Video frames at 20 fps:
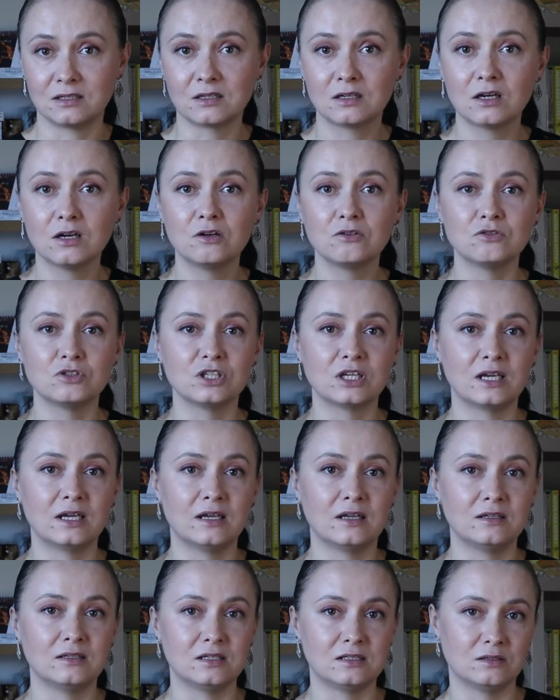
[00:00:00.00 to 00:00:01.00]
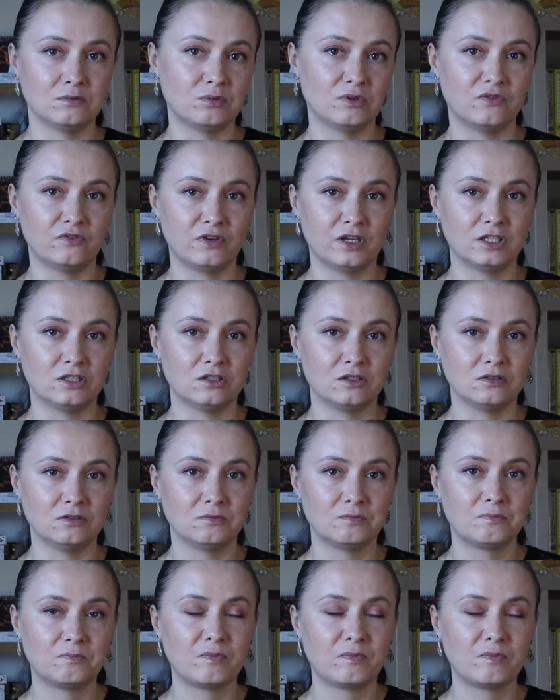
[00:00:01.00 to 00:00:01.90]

coach and as a professional.